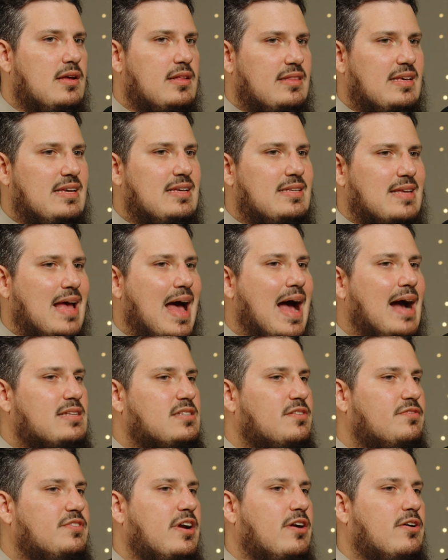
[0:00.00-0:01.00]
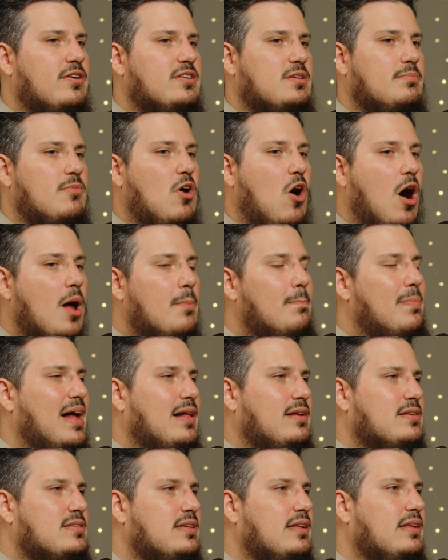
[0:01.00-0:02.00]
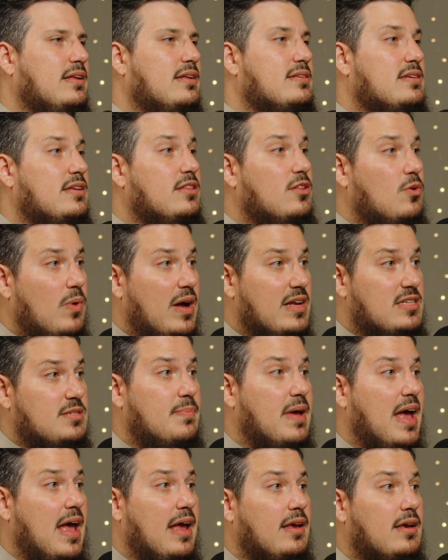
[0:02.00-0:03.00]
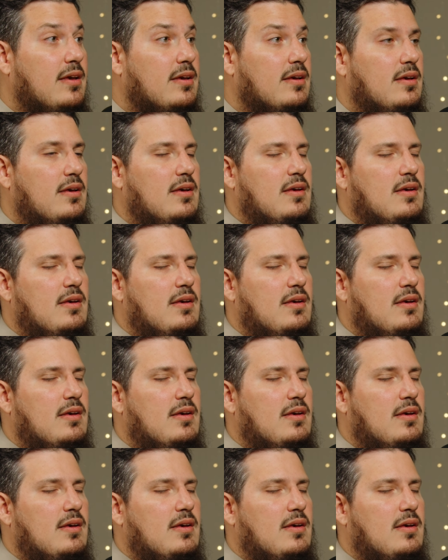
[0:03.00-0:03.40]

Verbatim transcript: These acts of terrorism on Palestinians in the West Bank